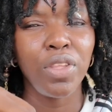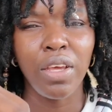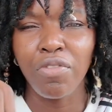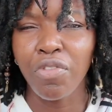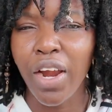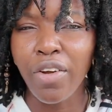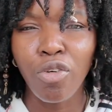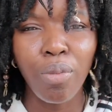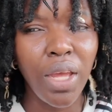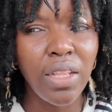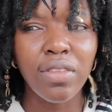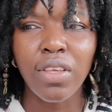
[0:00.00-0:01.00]
the
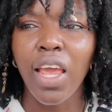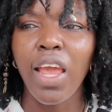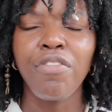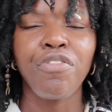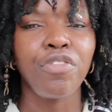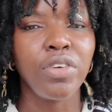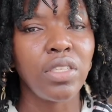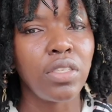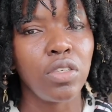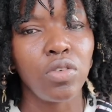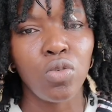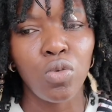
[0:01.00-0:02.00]
environment, every
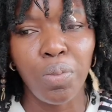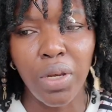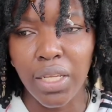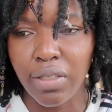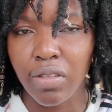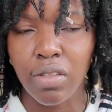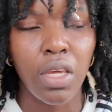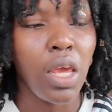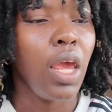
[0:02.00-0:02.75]
single place.